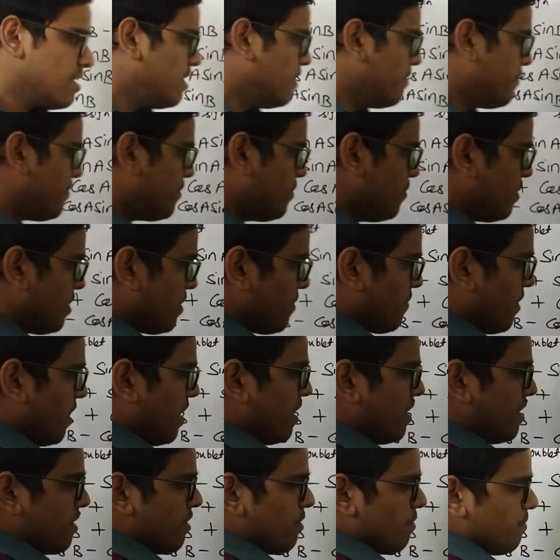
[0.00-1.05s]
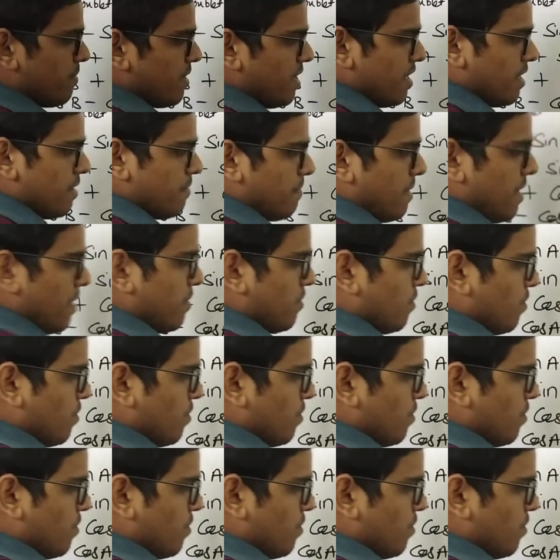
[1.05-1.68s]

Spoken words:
If you divide numerator by